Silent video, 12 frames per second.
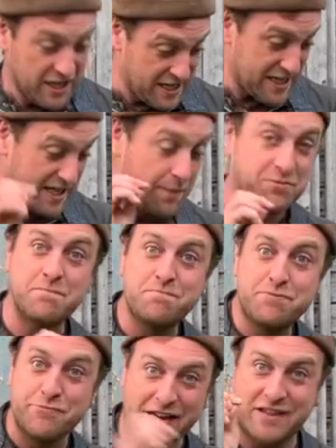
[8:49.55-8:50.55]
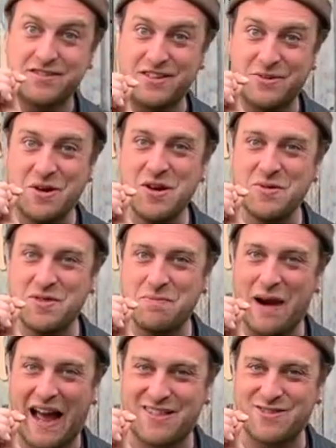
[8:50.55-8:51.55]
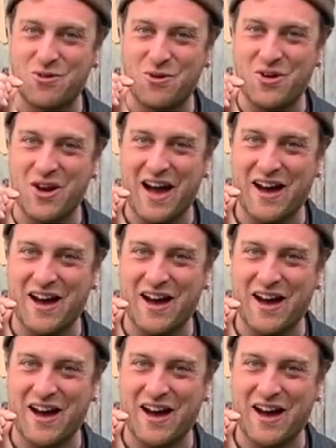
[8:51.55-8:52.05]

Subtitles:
he comes and pricks you with a blackthorn